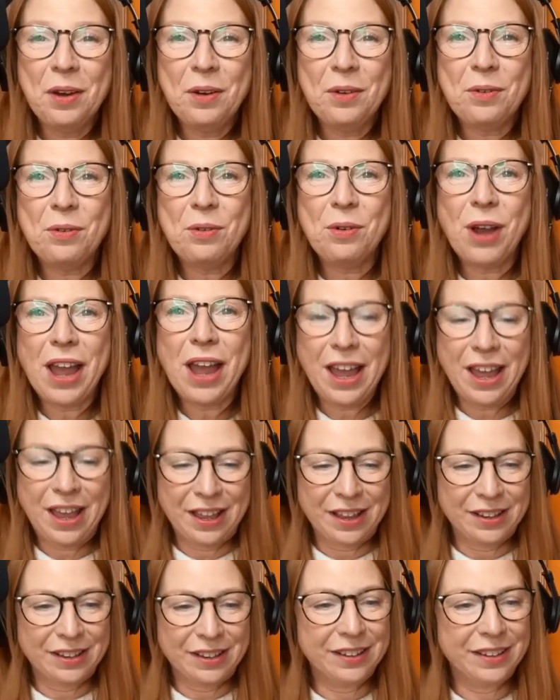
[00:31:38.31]

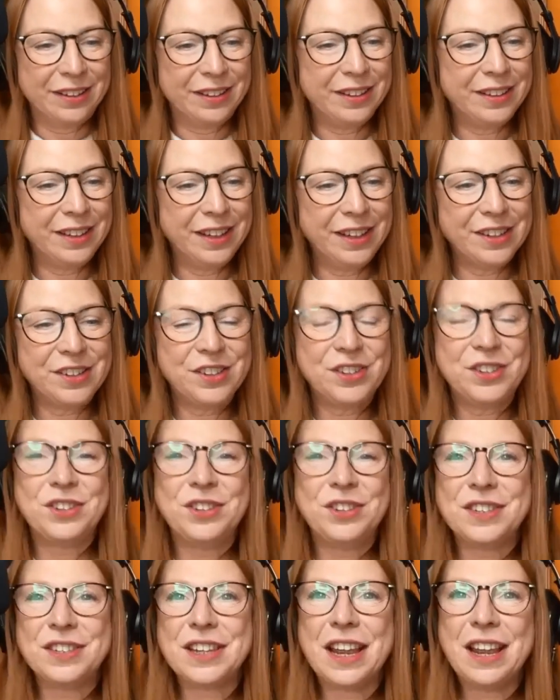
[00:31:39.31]
Well, I think
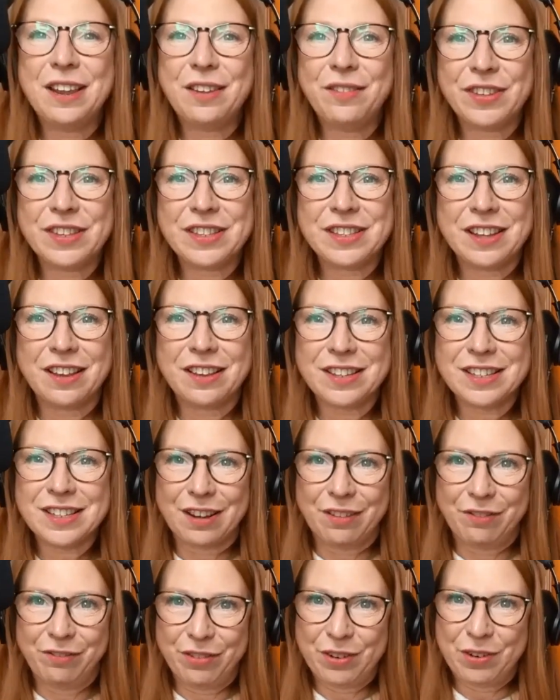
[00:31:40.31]
David's
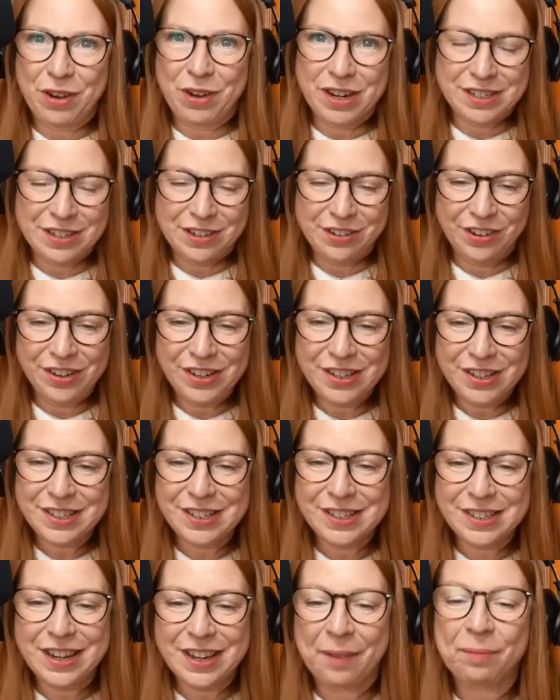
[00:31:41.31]
asking for quite a lot,
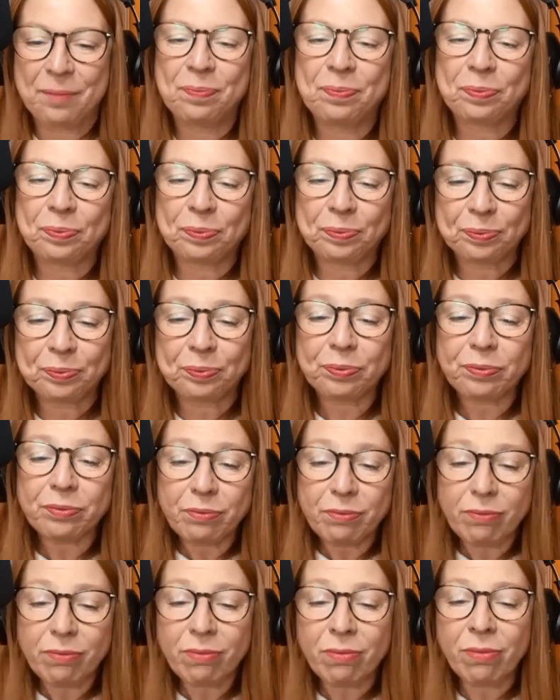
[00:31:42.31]
isn't
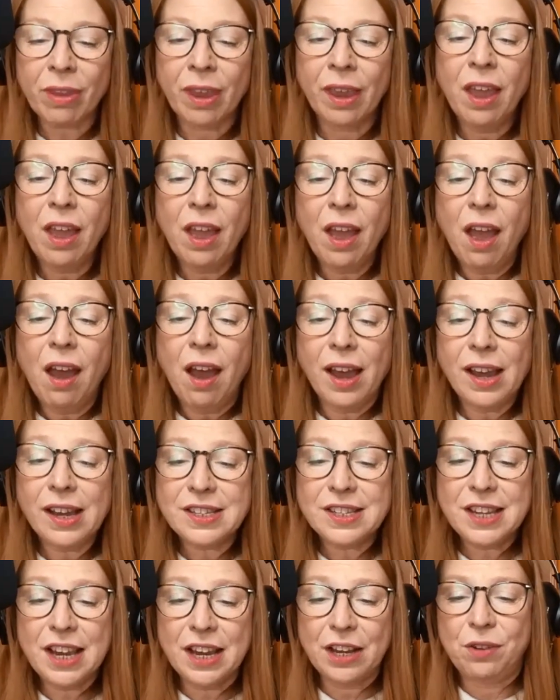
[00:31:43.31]
he? I
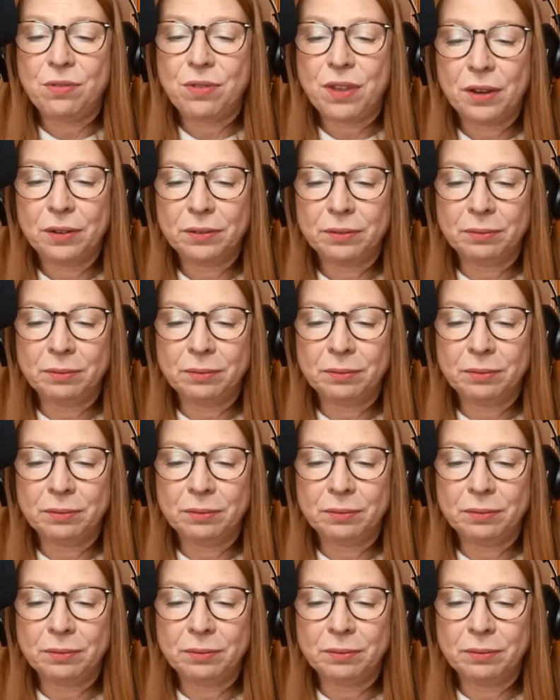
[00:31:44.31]
tell you though,